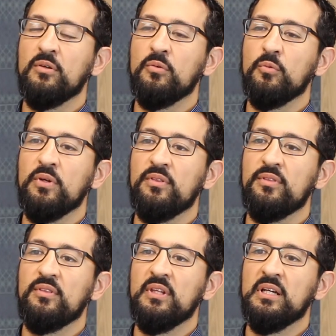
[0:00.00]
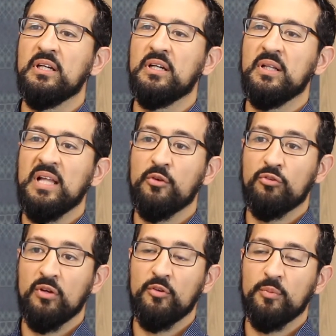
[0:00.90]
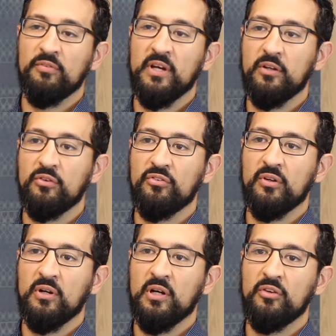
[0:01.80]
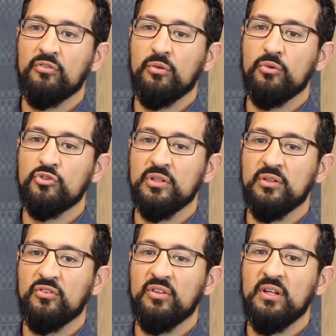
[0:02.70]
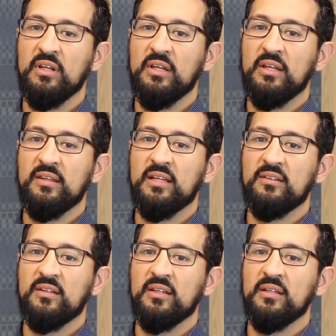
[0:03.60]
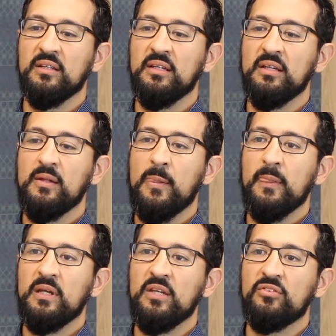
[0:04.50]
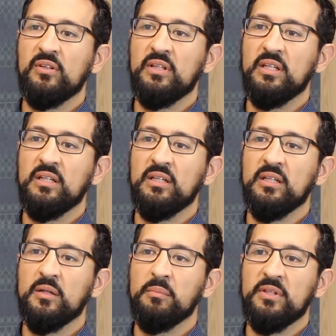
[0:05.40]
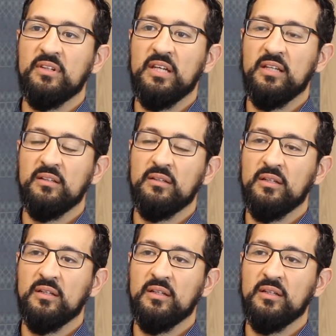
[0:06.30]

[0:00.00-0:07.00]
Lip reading: with cloud service providers, there are solutions that can easily mitigate